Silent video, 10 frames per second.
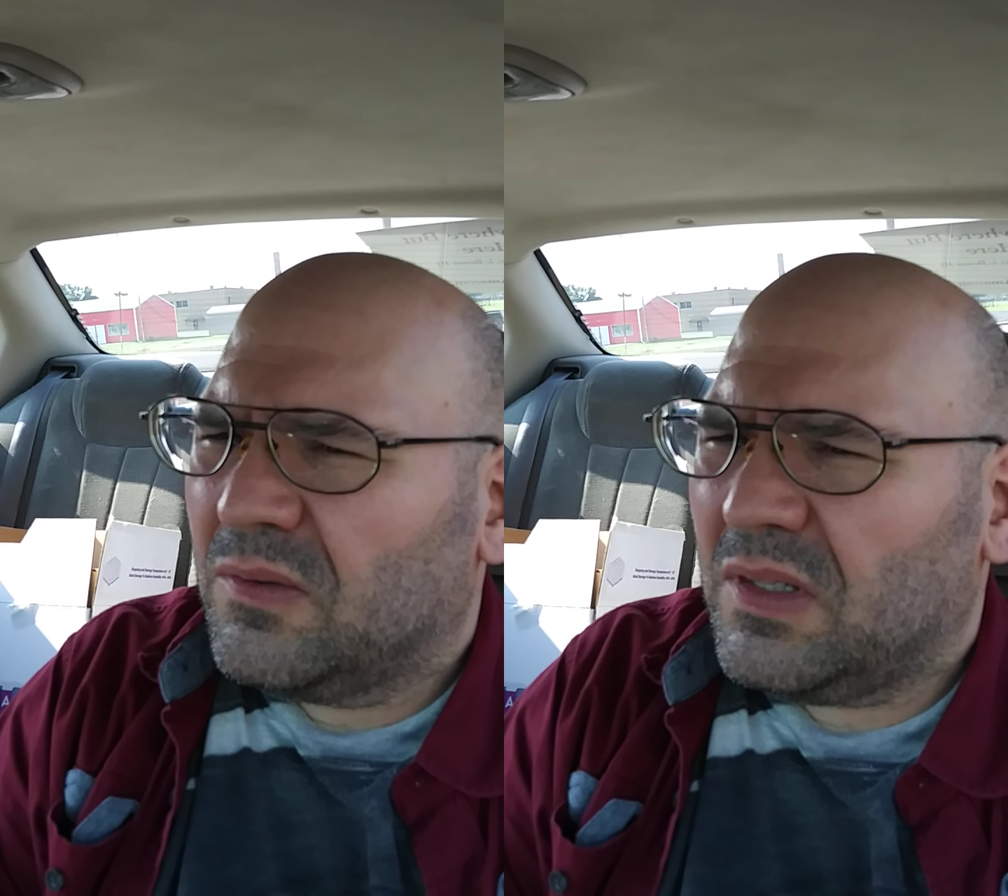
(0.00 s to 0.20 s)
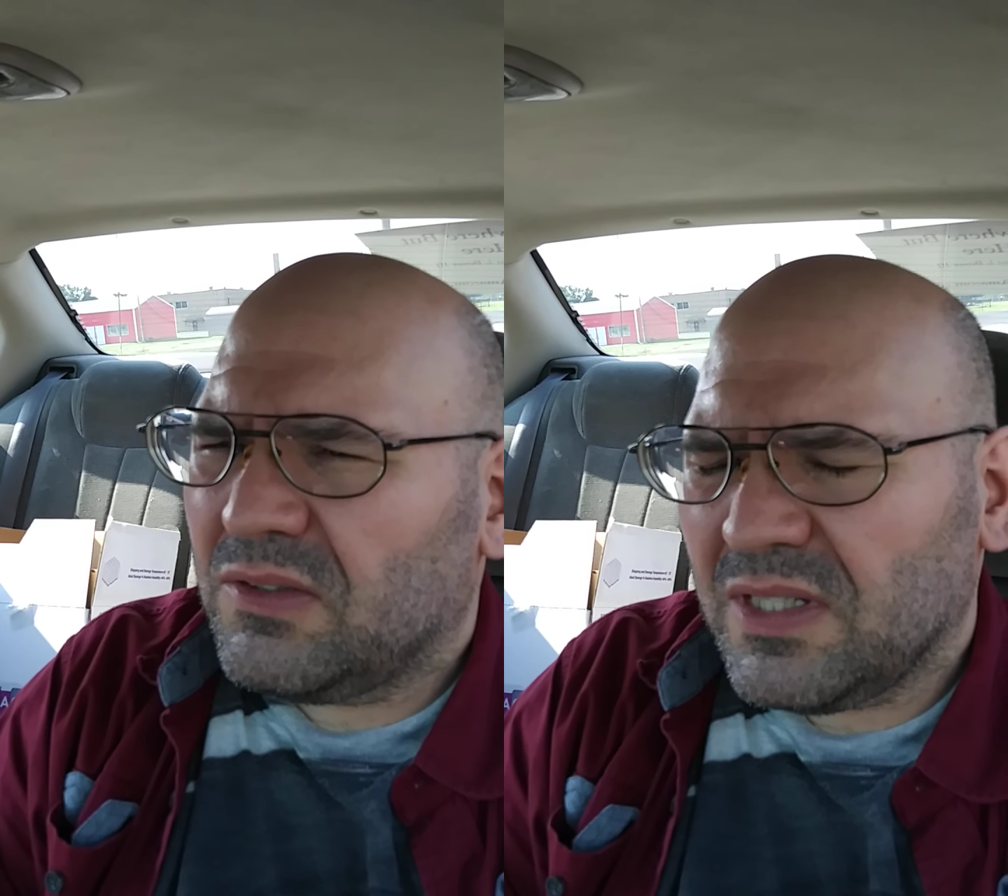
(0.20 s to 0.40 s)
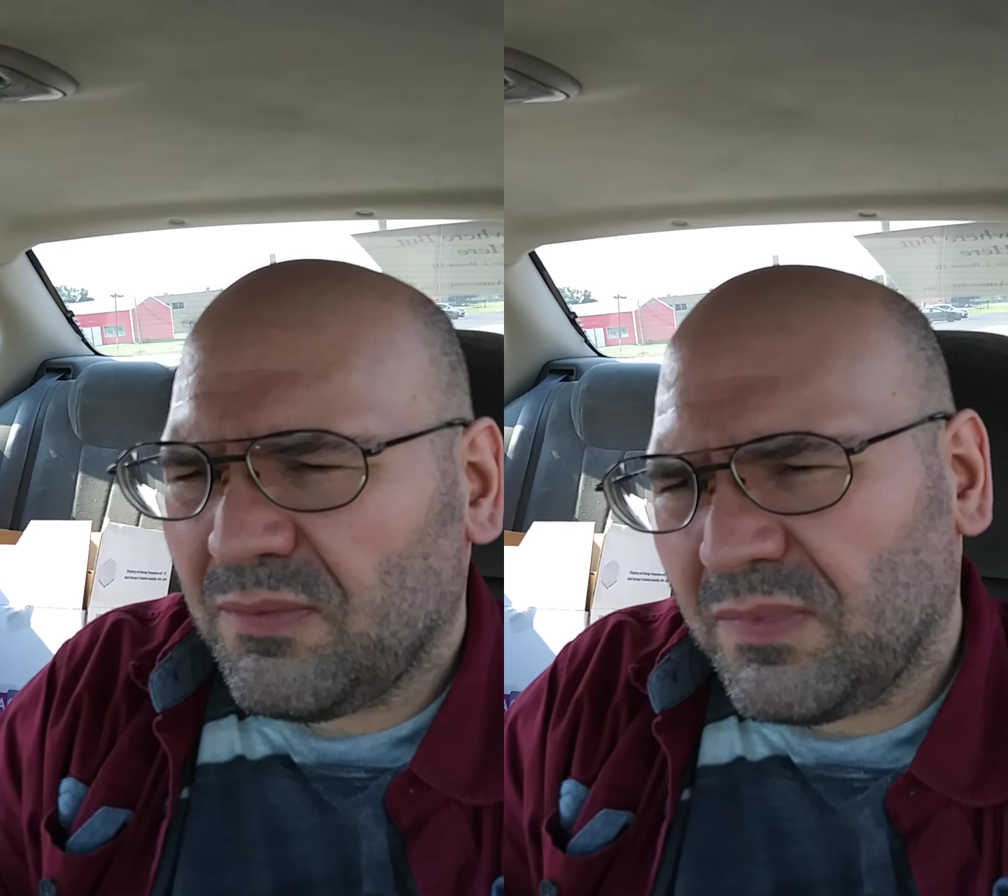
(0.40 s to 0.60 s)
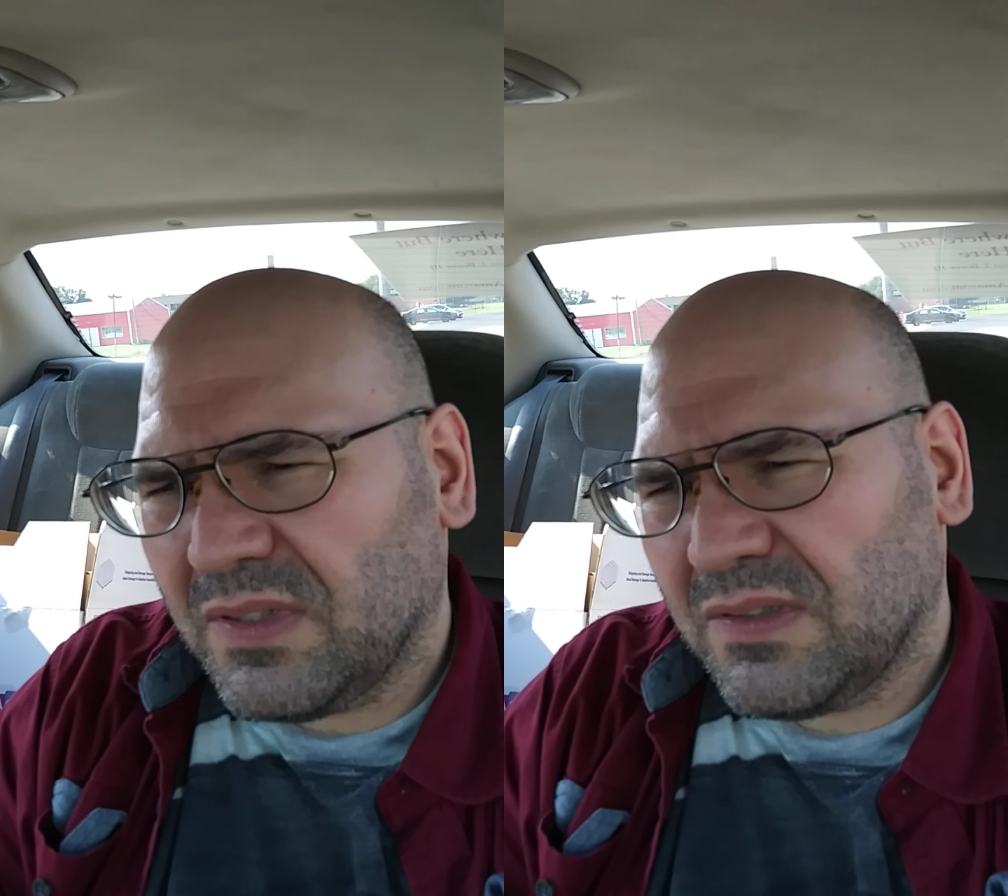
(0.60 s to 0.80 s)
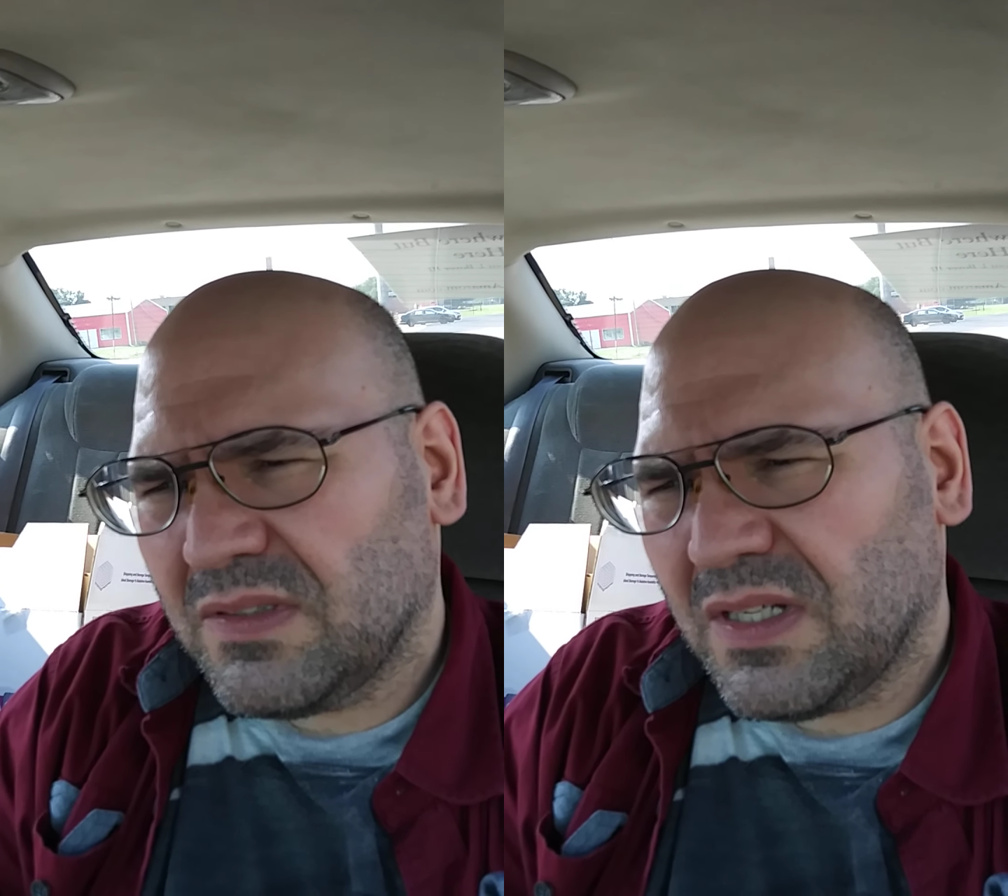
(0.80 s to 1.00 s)
Well,
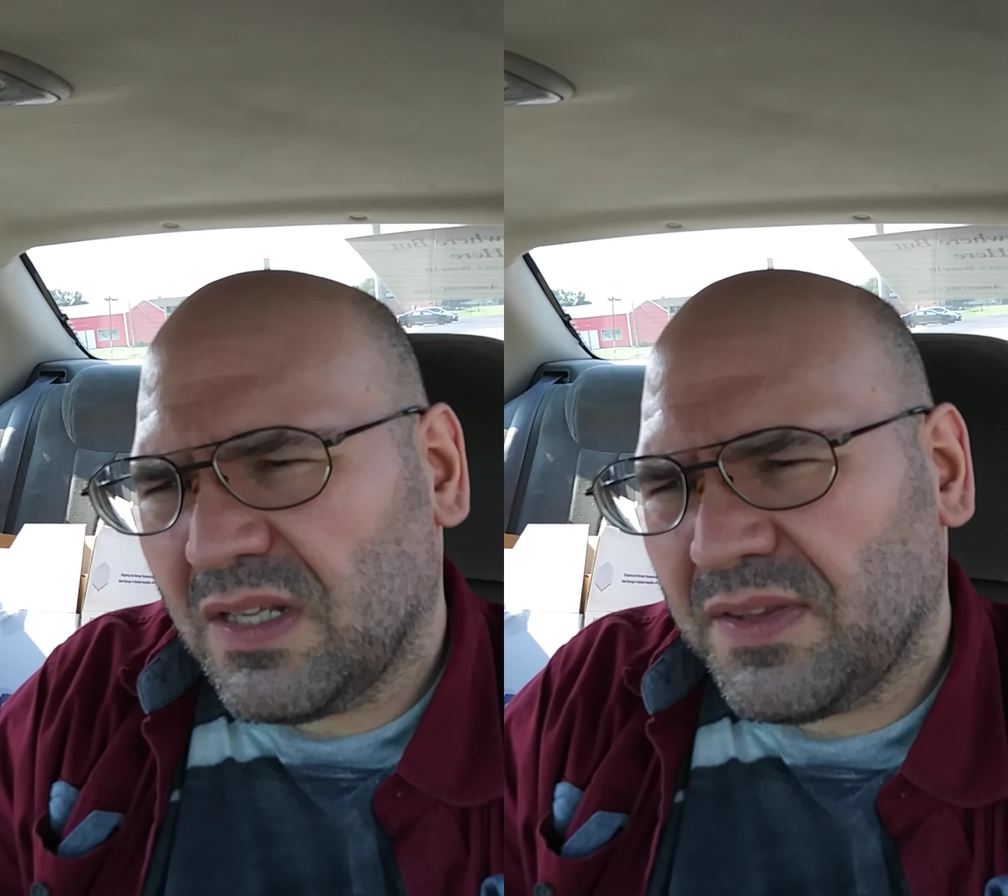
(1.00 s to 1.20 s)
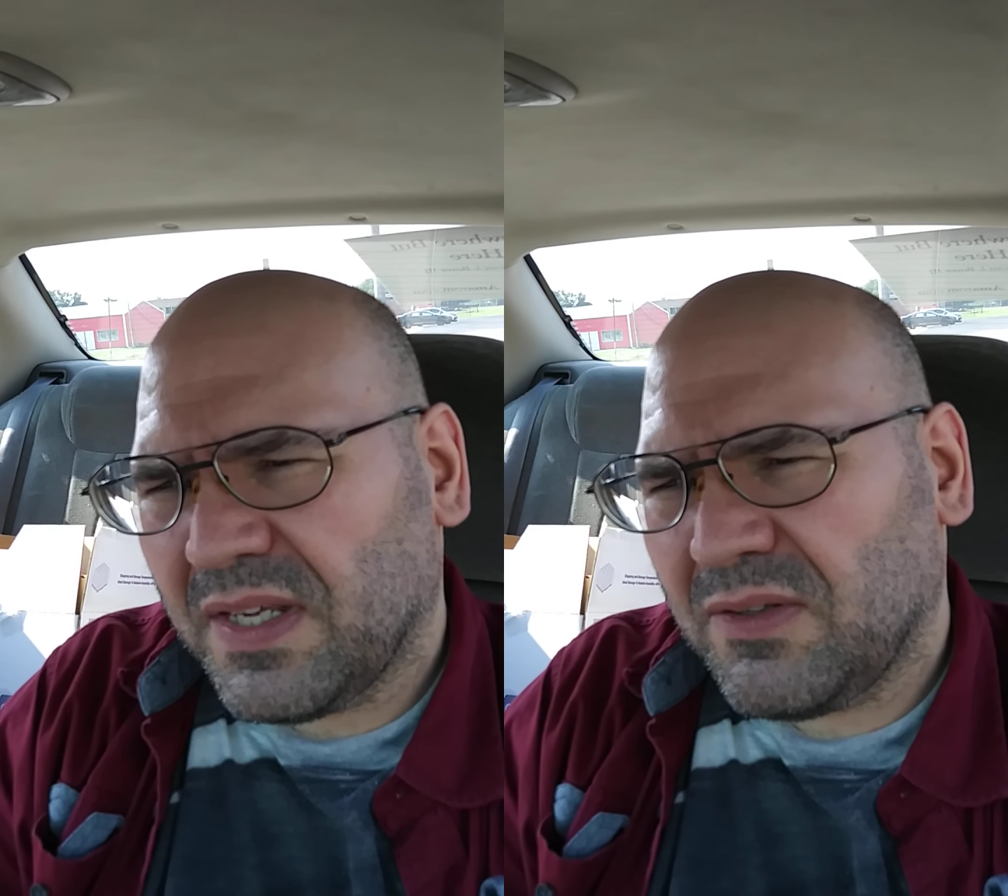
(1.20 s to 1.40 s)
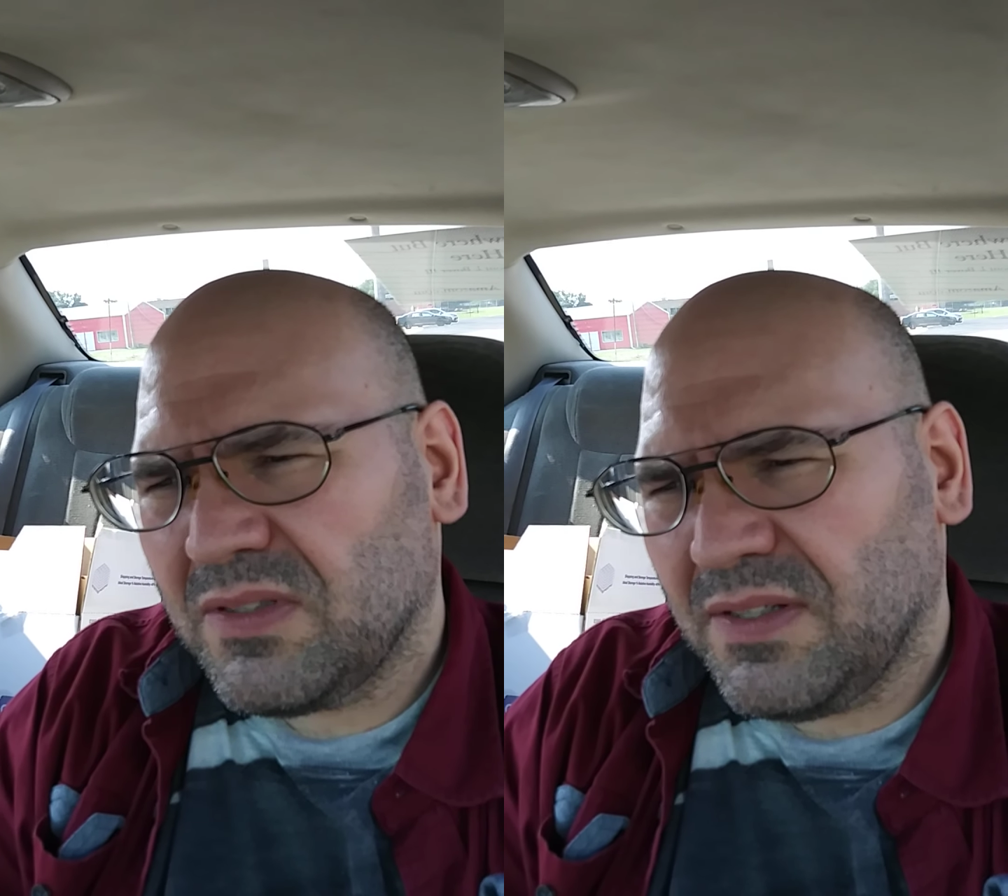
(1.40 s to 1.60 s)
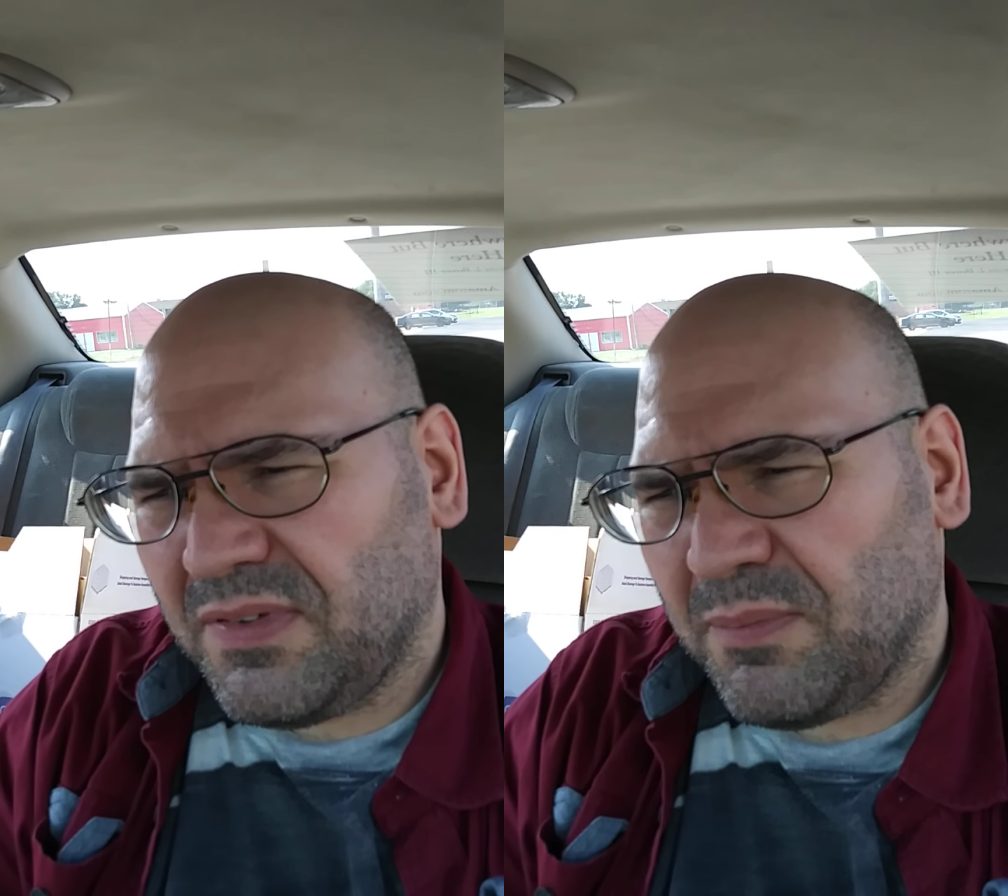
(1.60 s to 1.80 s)
I think I was living